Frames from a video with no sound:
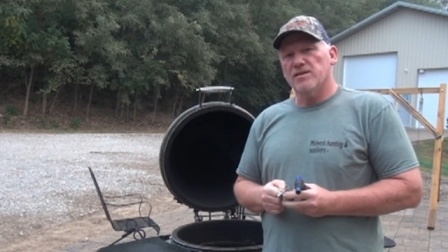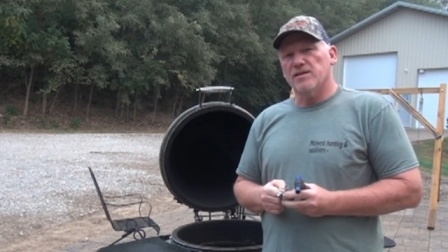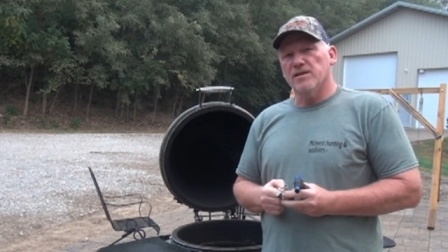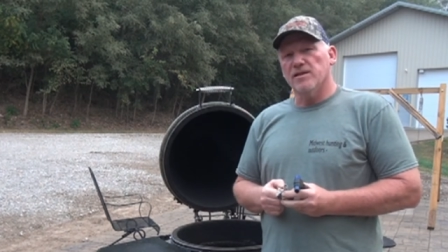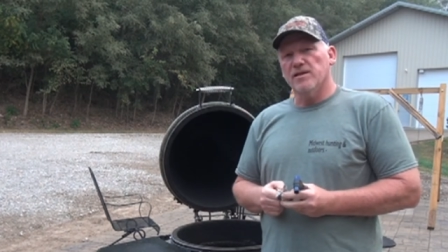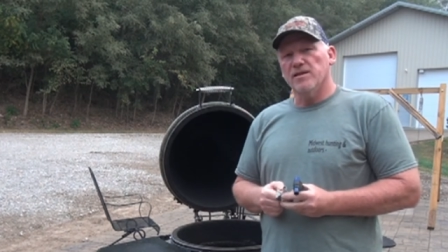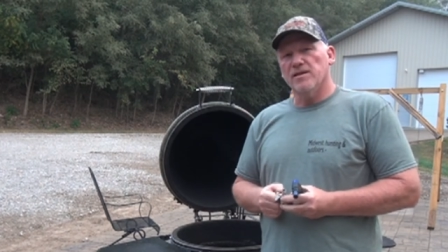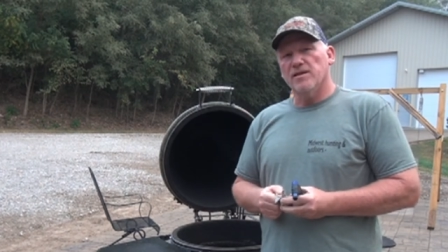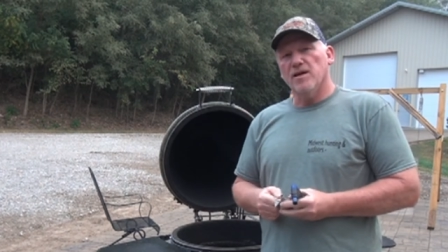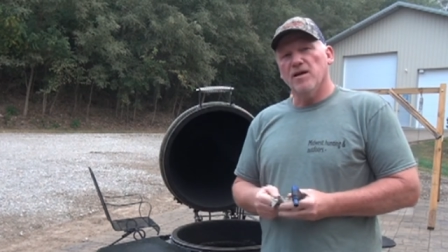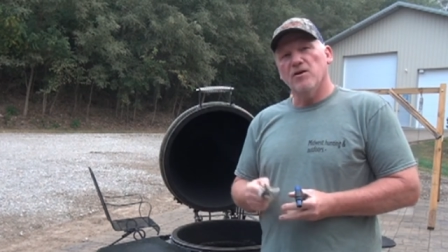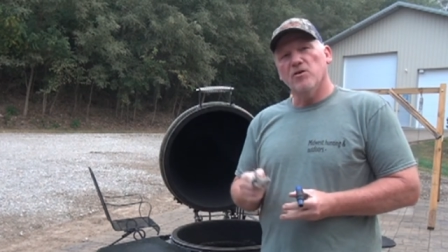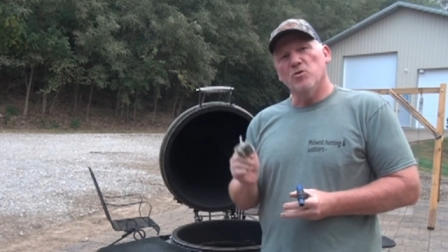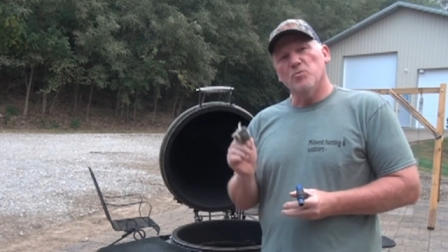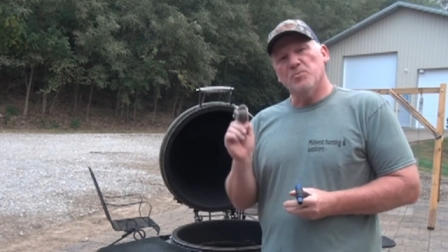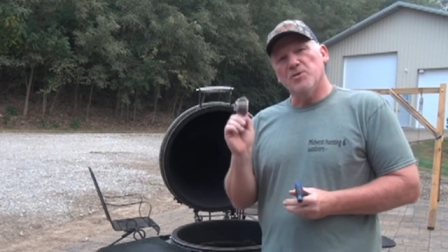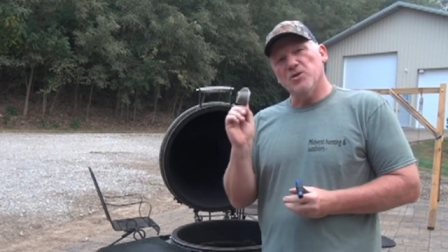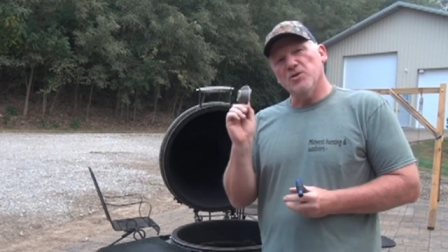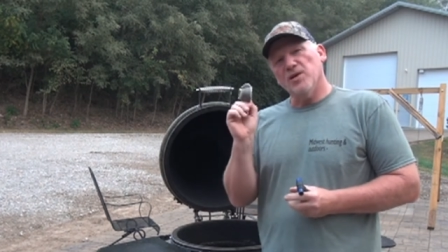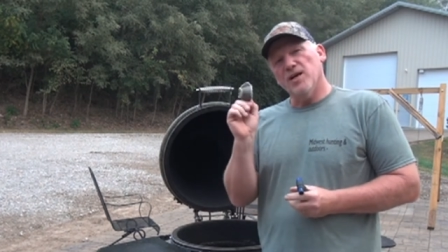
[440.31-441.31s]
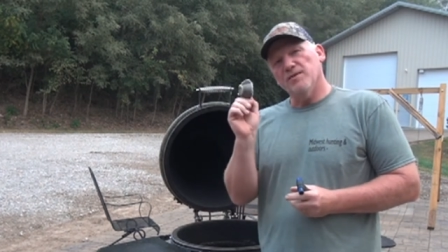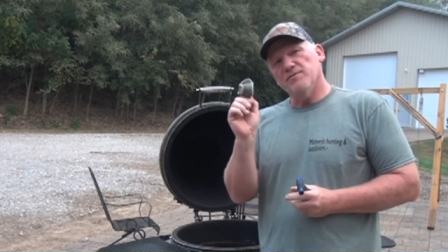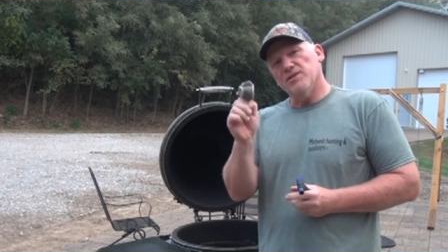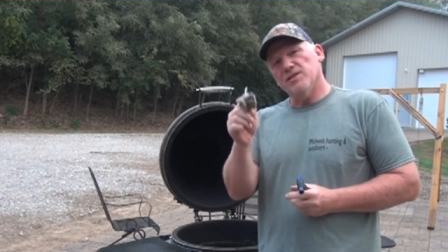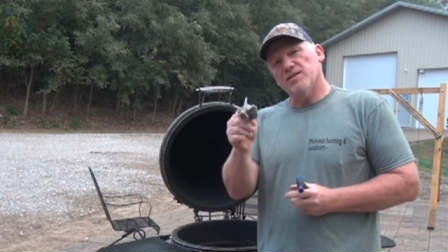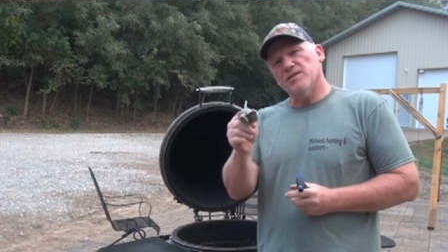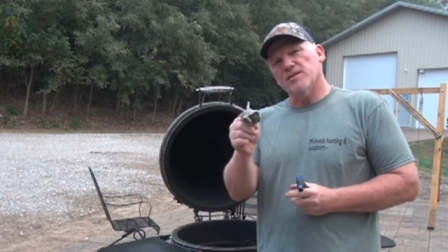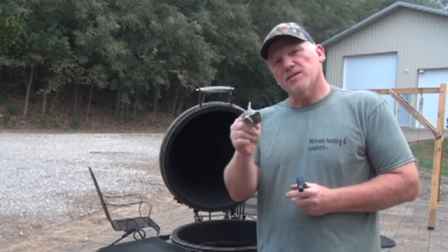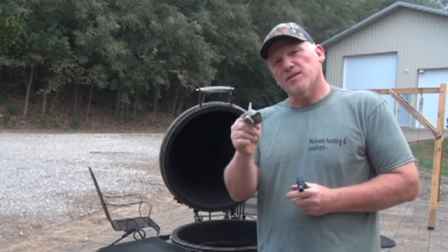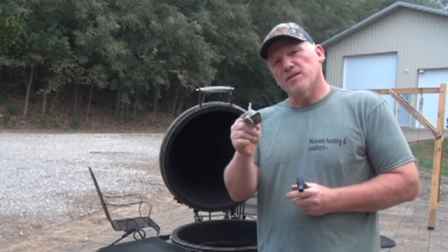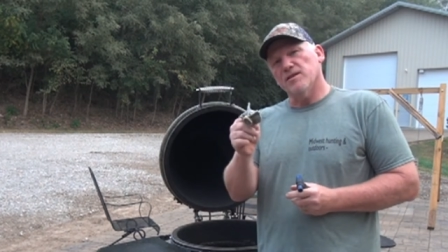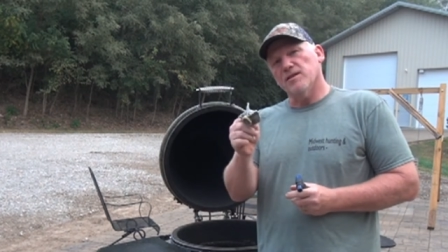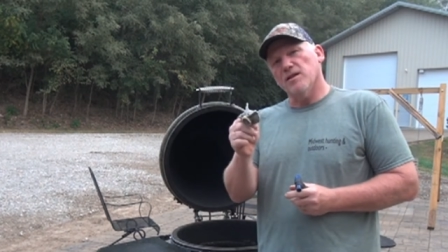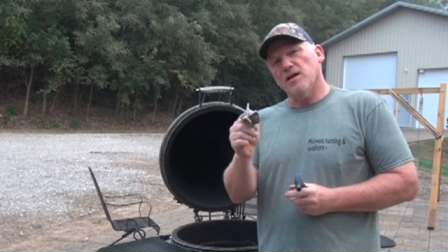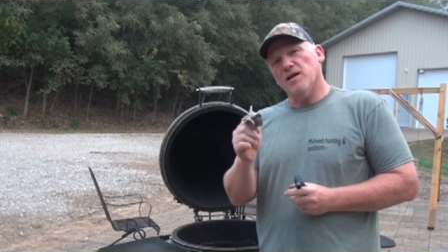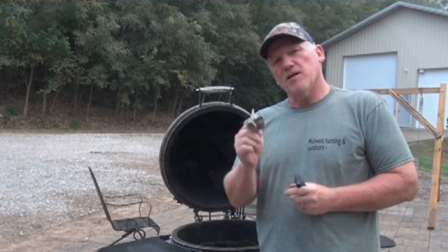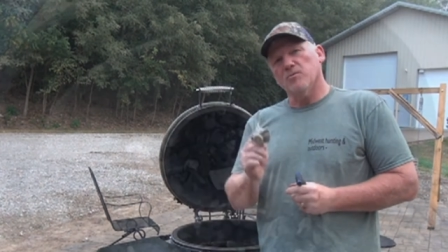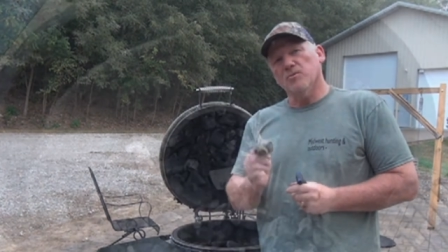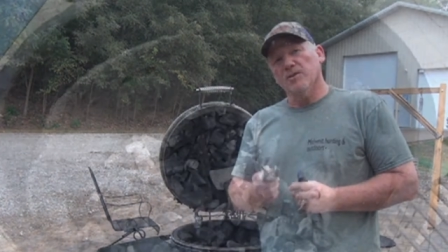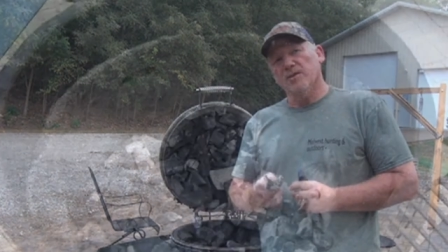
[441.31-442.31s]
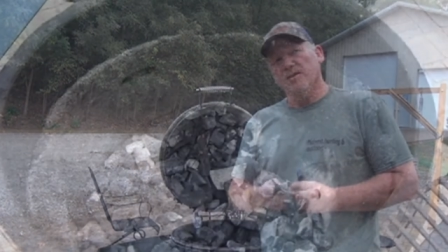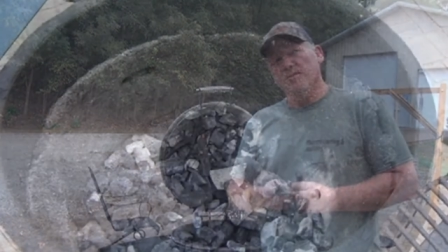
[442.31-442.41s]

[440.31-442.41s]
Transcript: and I hope you have just as good luck.